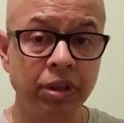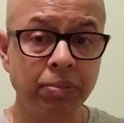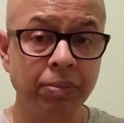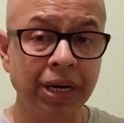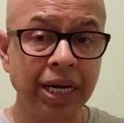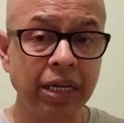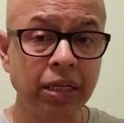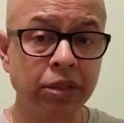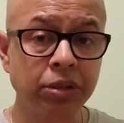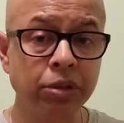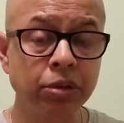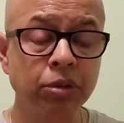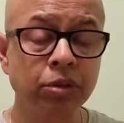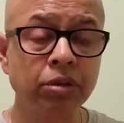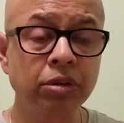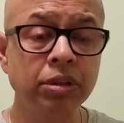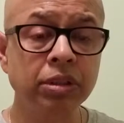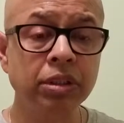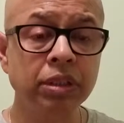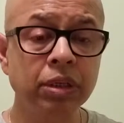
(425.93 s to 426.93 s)

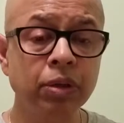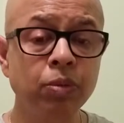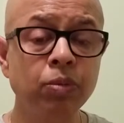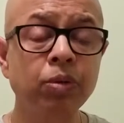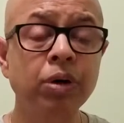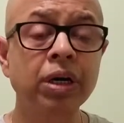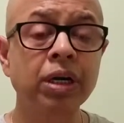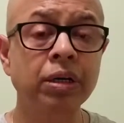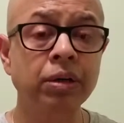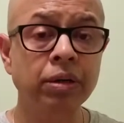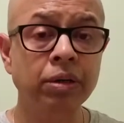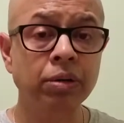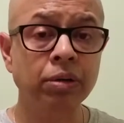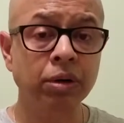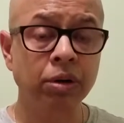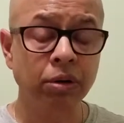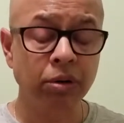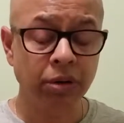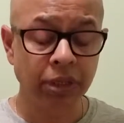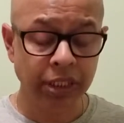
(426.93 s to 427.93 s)
milestones. What you're
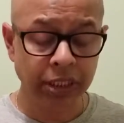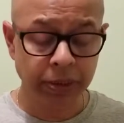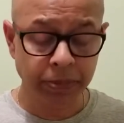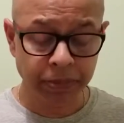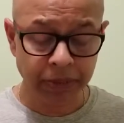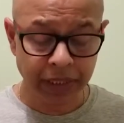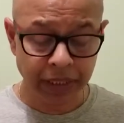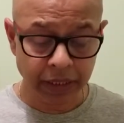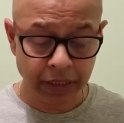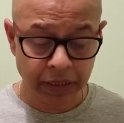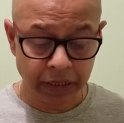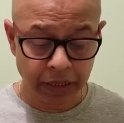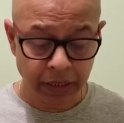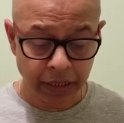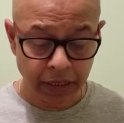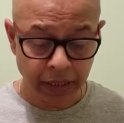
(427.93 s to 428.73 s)
going to experience.